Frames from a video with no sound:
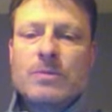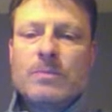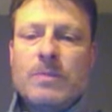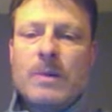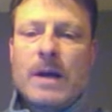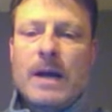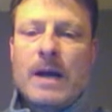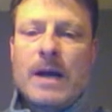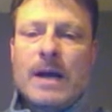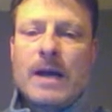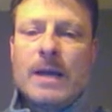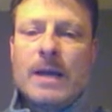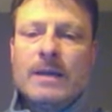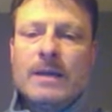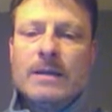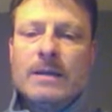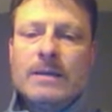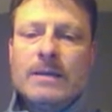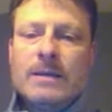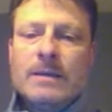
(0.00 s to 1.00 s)
pi
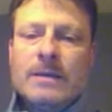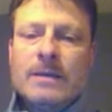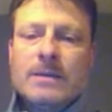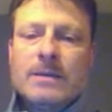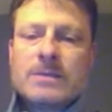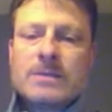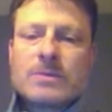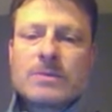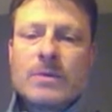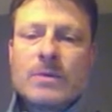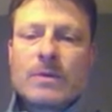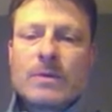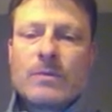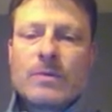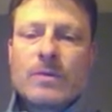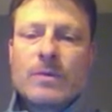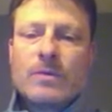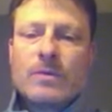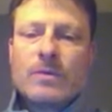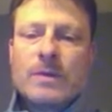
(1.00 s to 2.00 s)
square
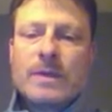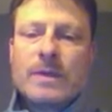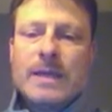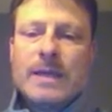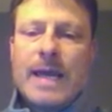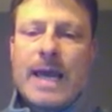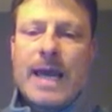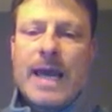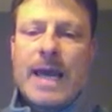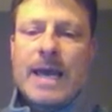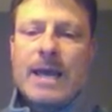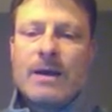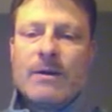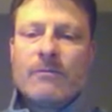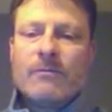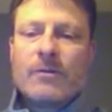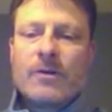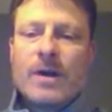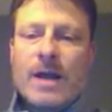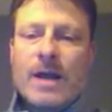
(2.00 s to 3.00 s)
root k
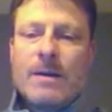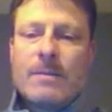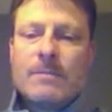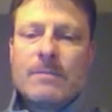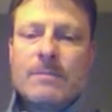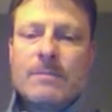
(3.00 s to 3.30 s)
over m.